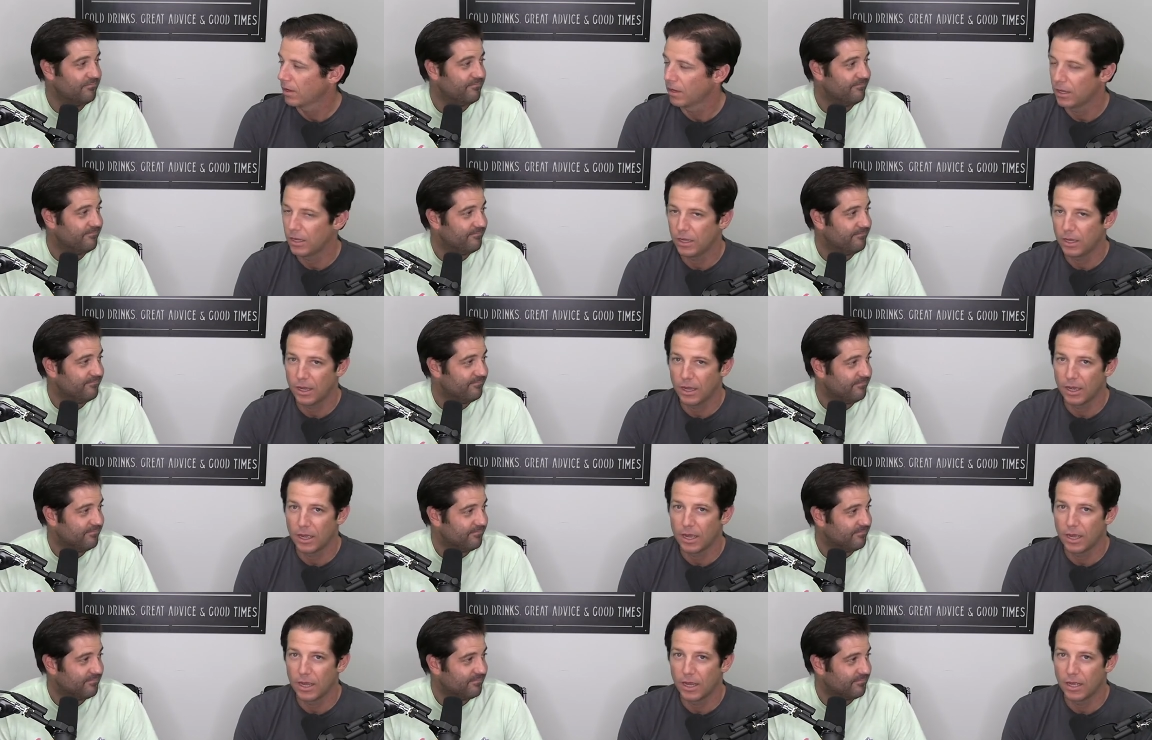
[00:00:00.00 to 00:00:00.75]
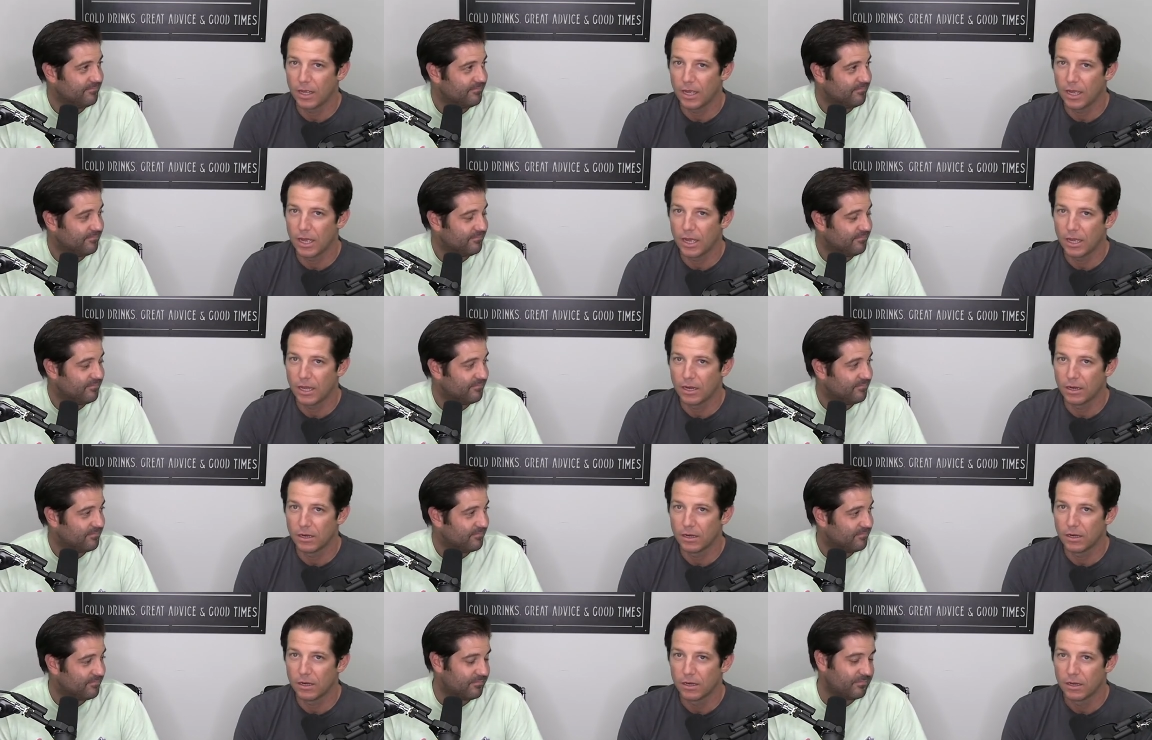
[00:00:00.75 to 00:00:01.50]
Speaker 1: Yeah.
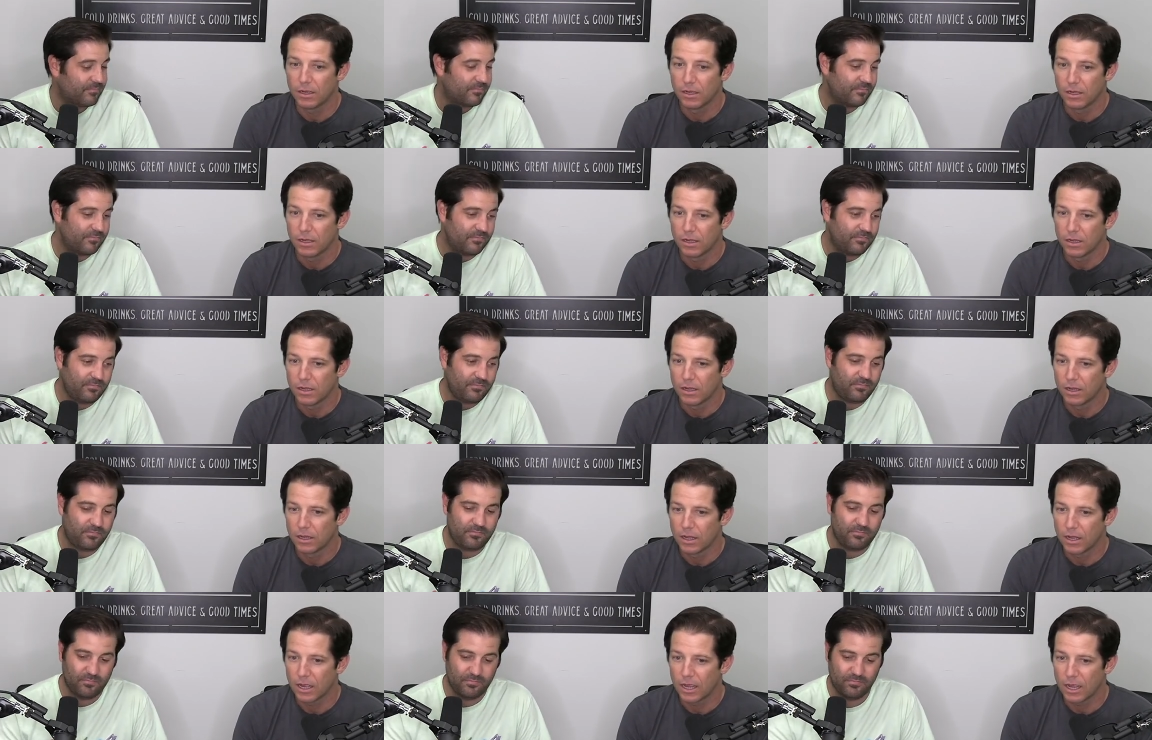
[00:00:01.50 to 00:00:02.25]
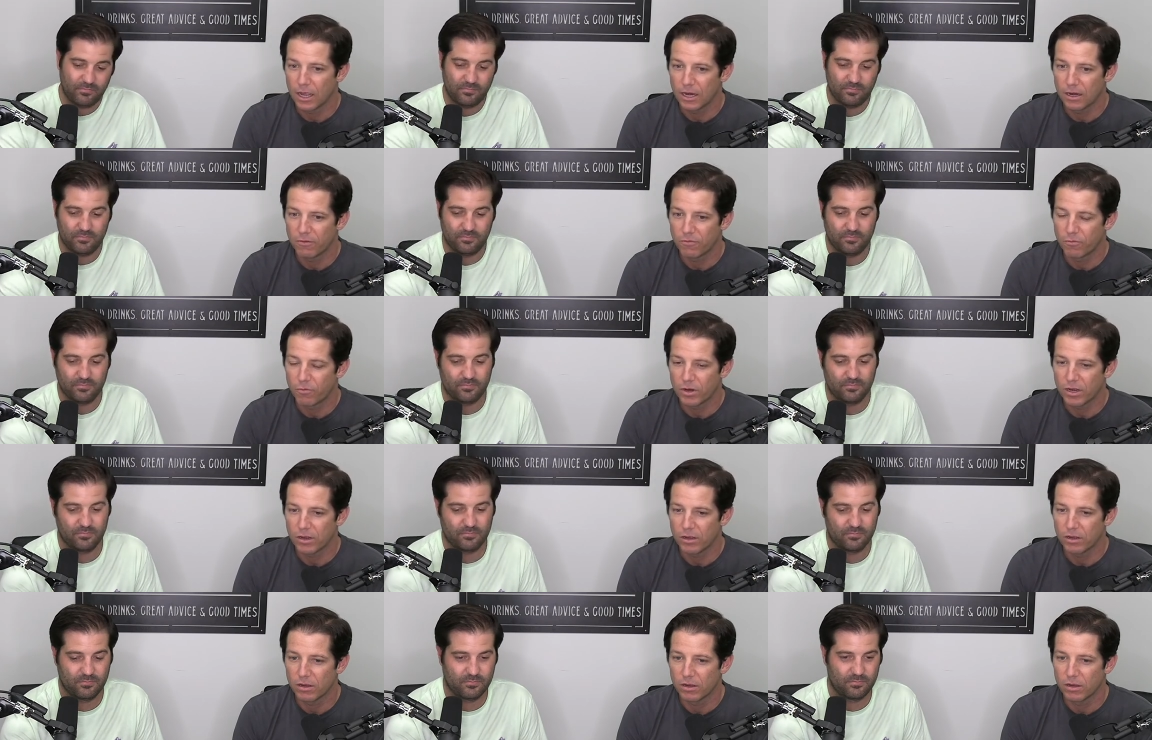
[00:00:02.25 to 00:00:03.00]
And, and if
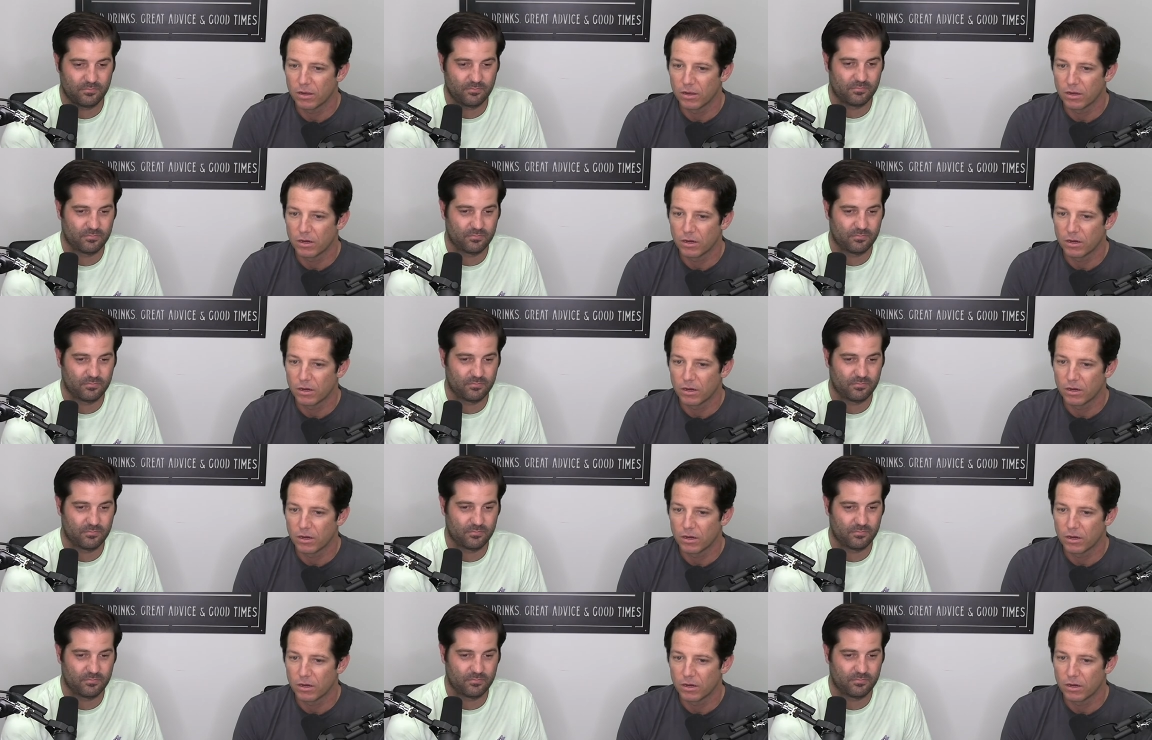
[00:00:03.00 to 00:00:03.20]
we,